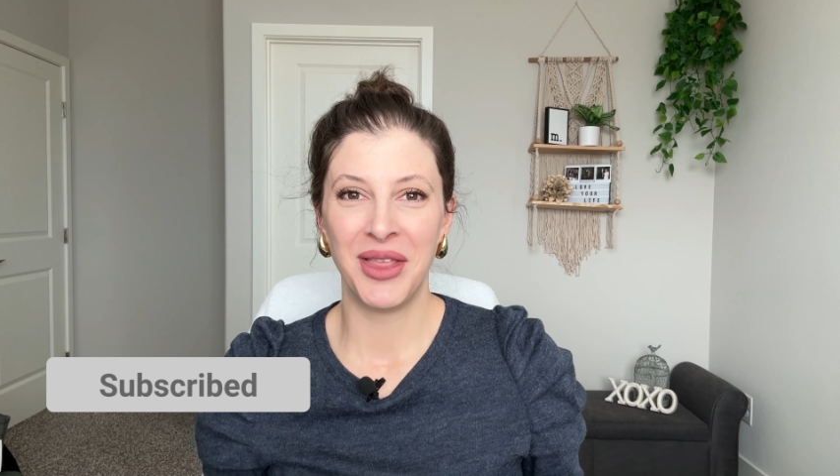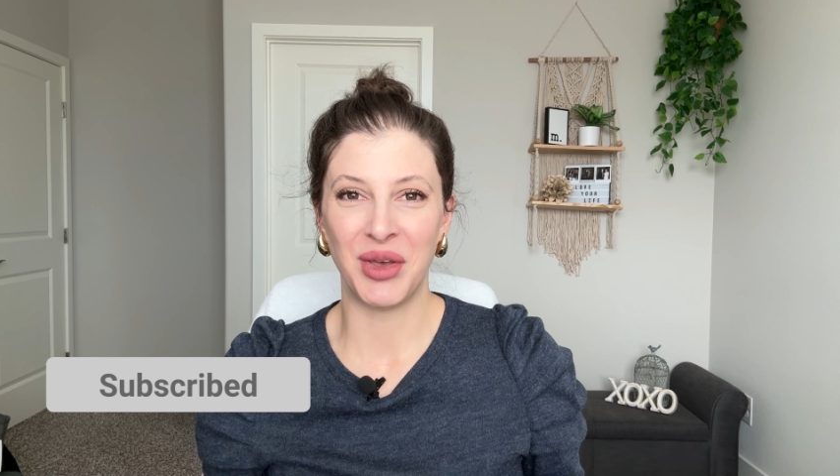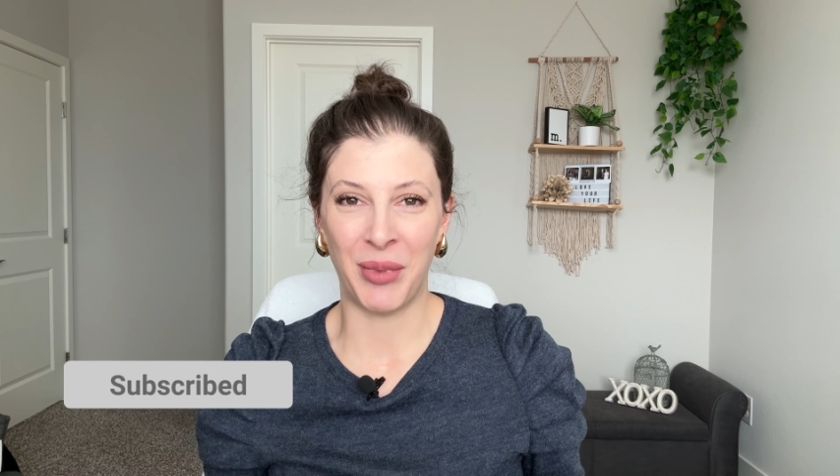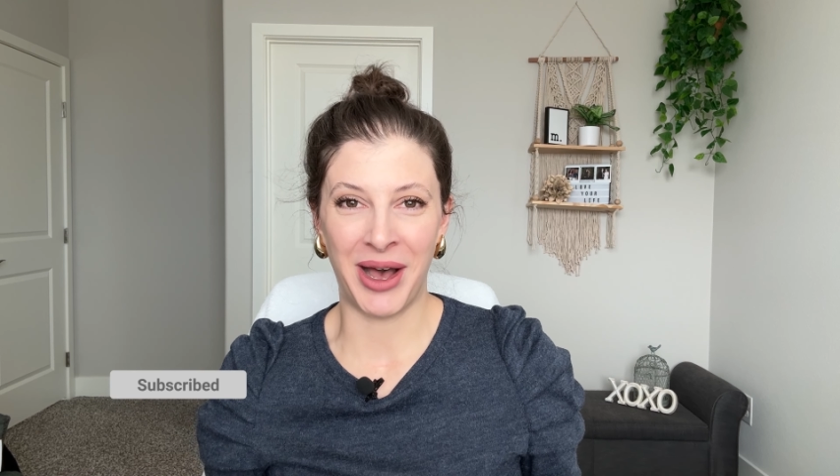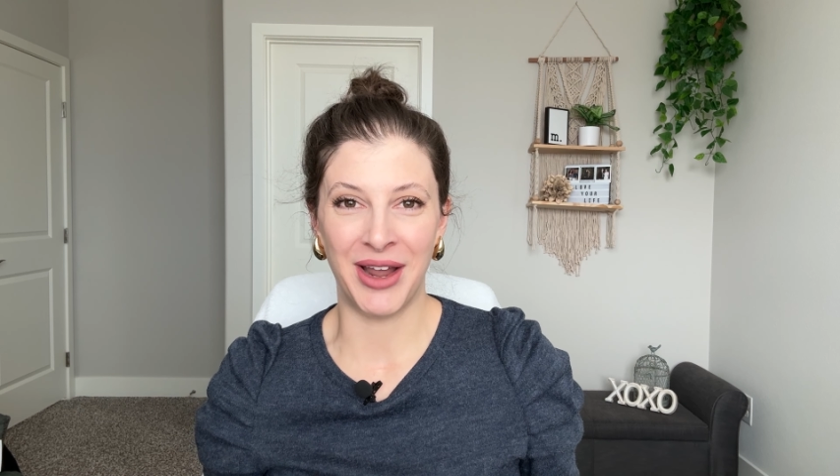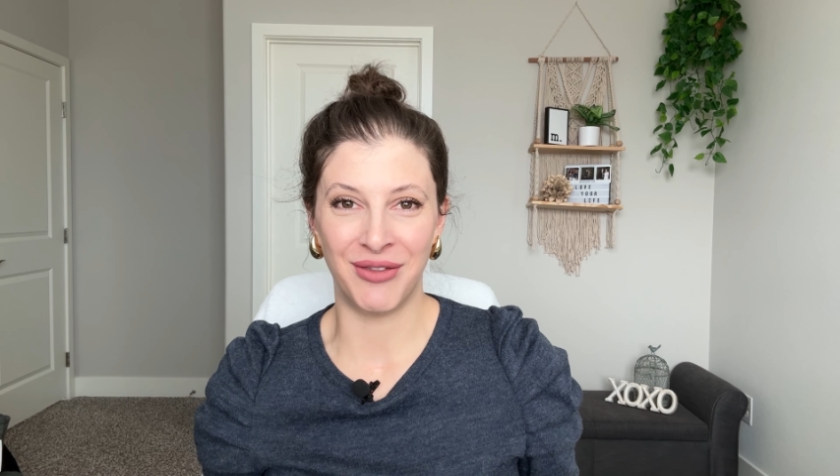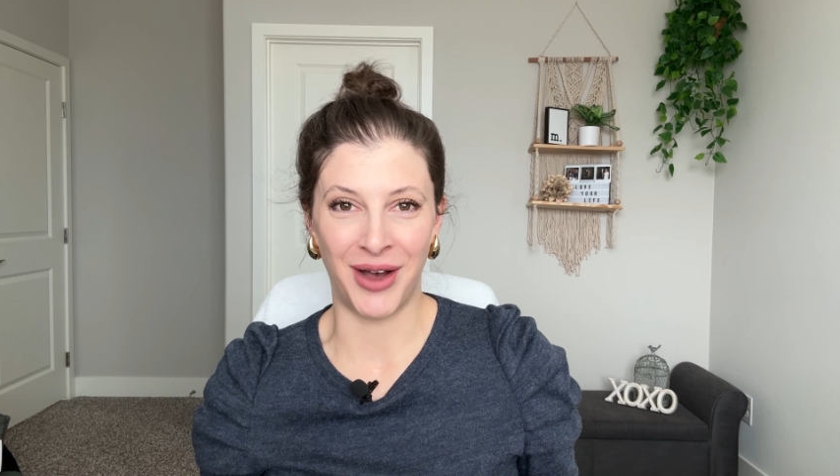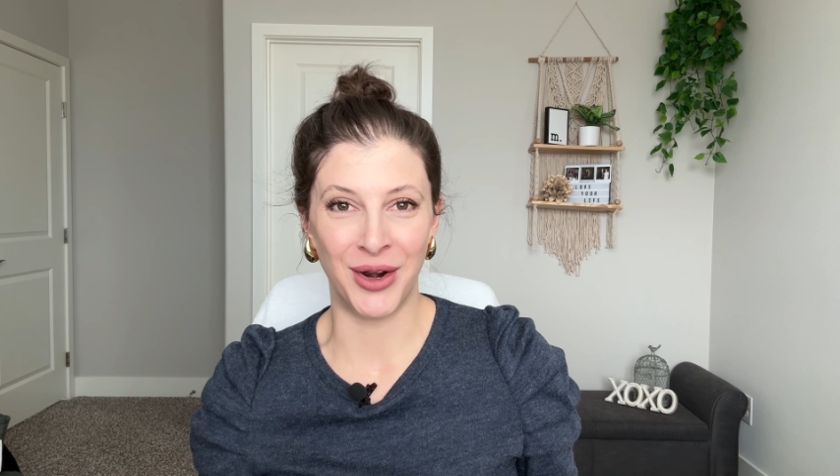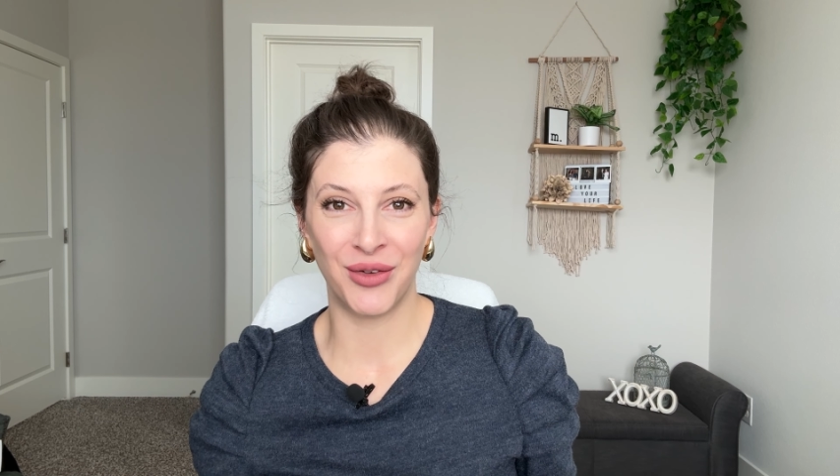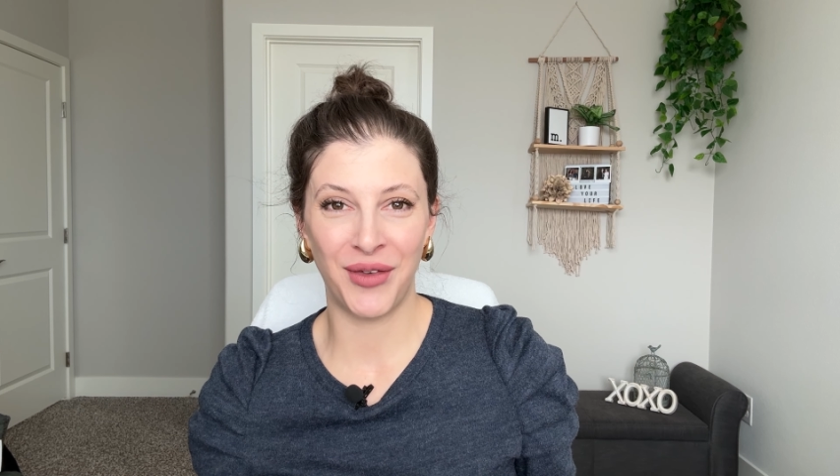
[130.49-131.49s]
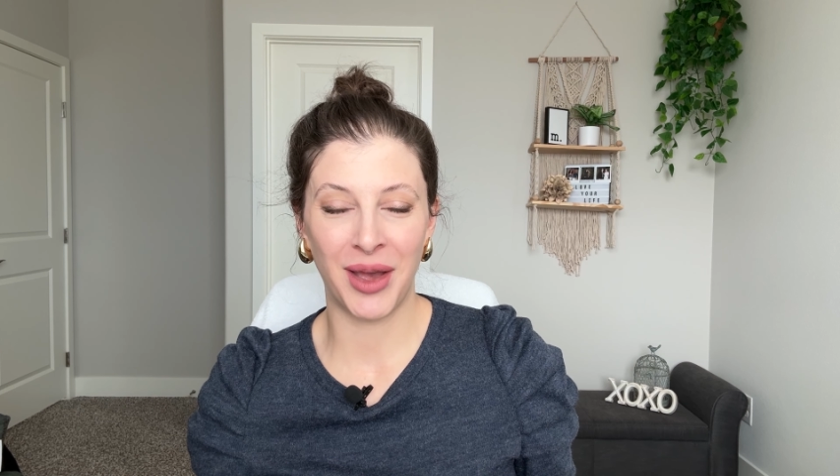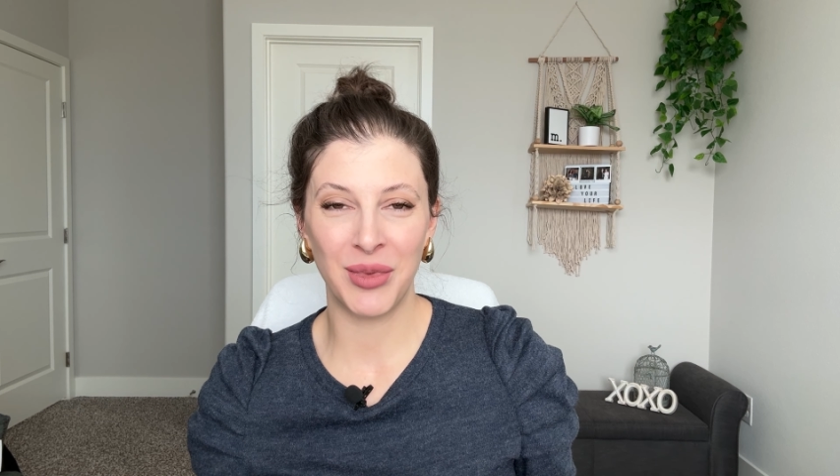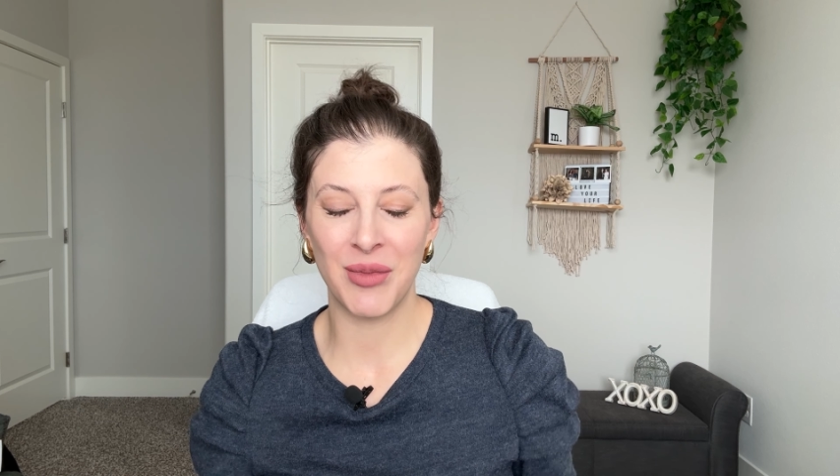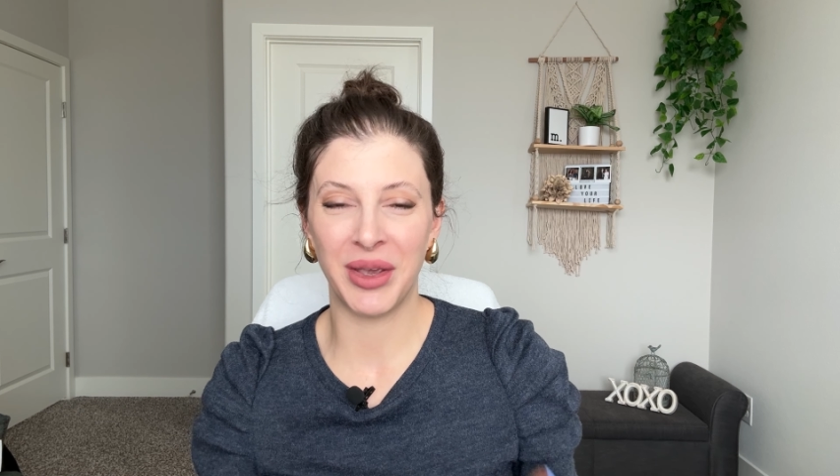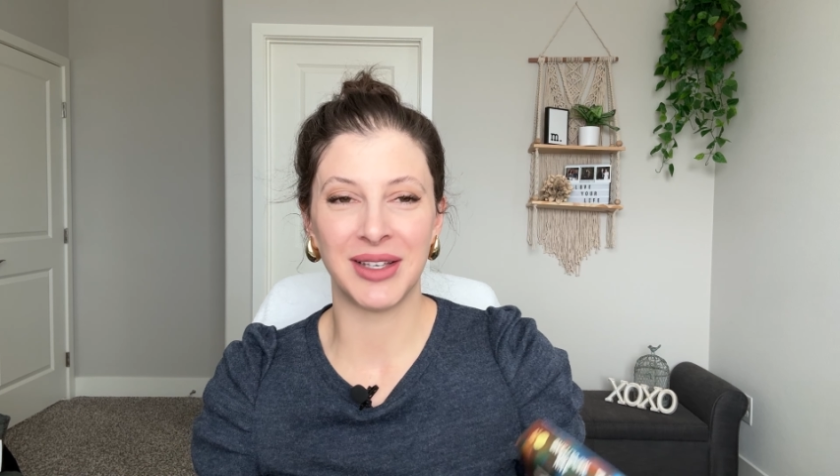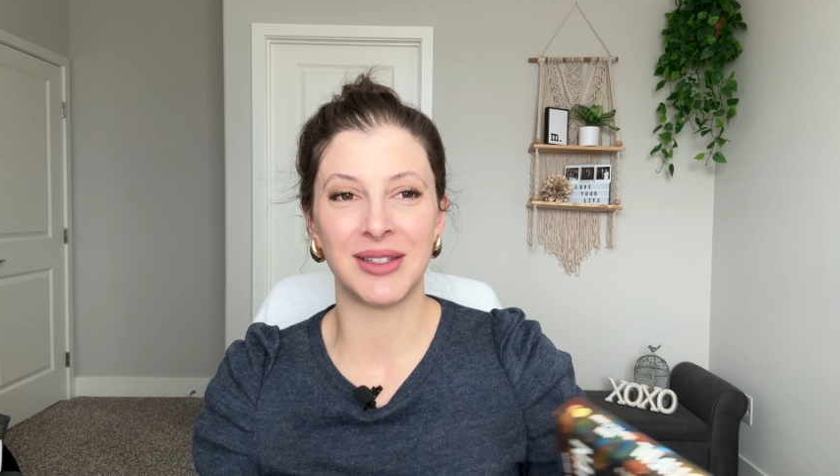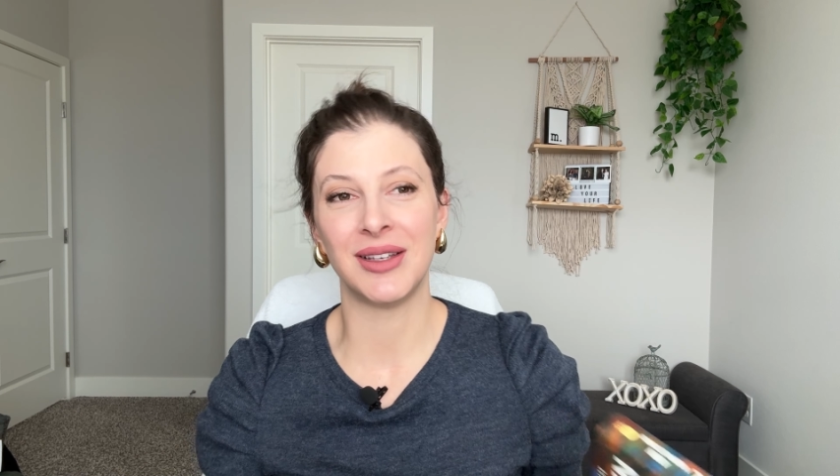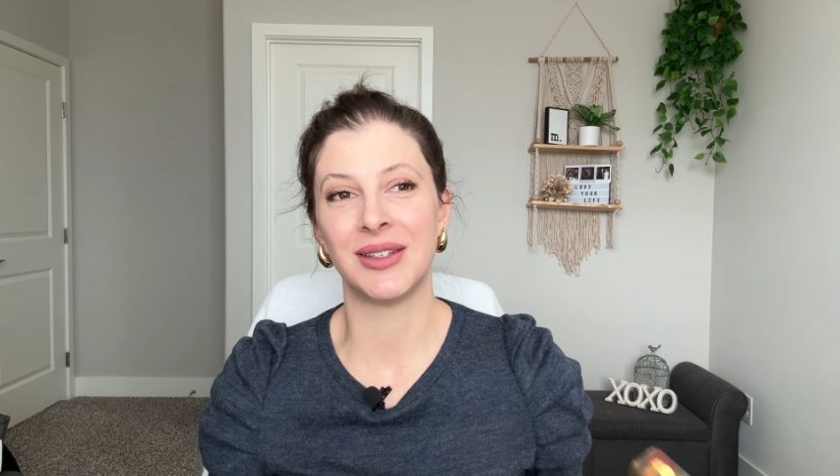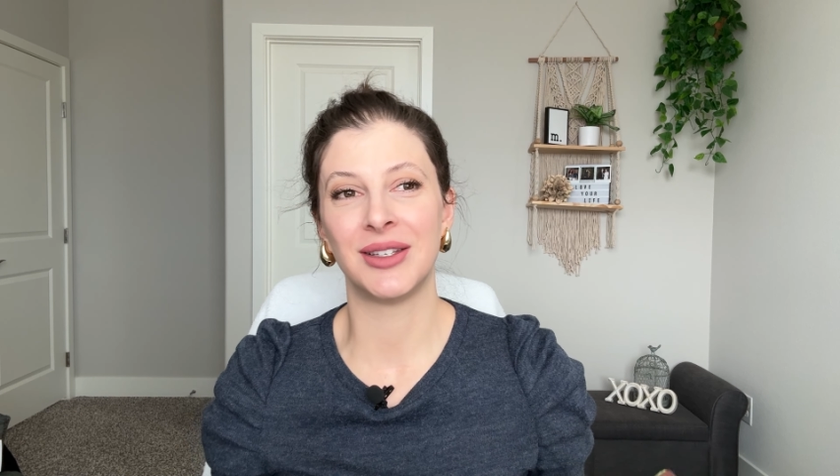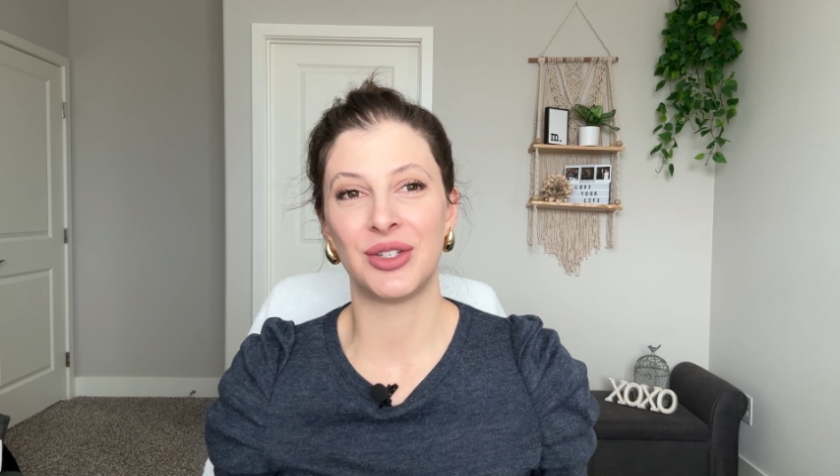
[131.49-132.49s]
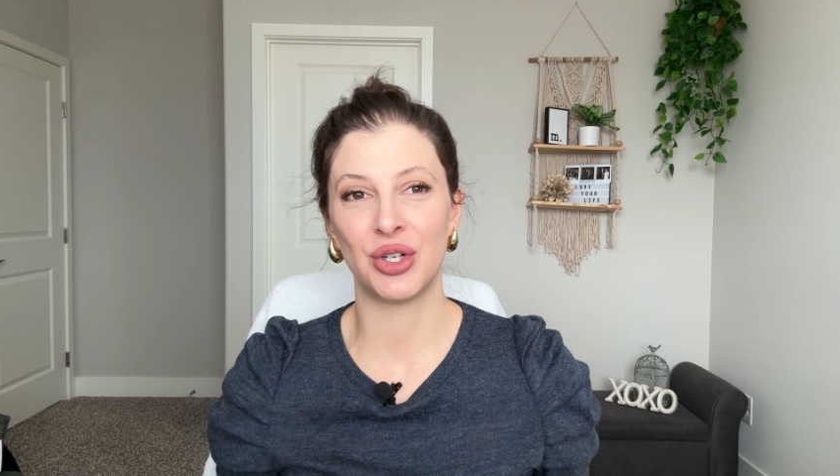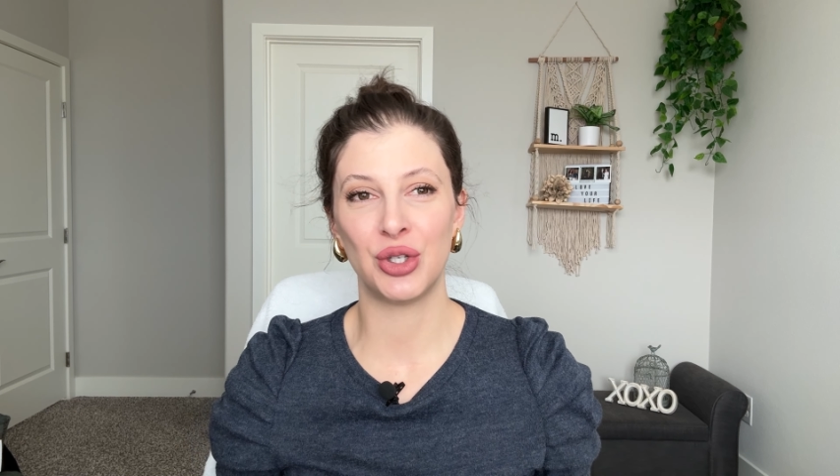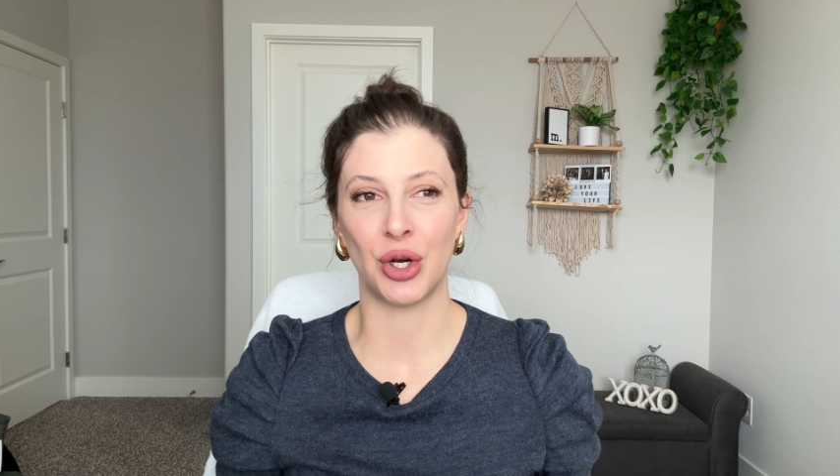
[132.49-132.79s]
the Padovano family because these sisters